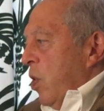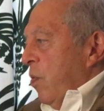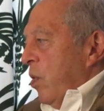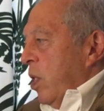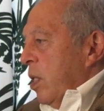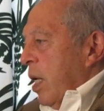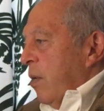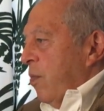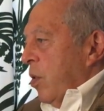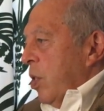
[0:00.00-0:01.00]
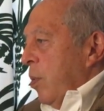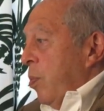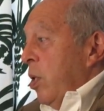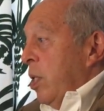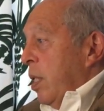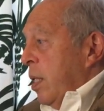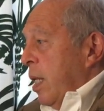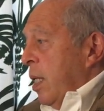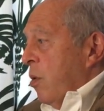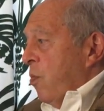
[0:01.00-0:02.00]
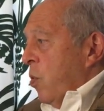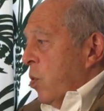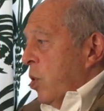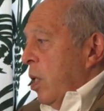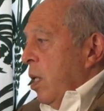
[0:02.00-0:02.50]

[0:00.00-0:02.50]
services, advocacy, policy setting, of course,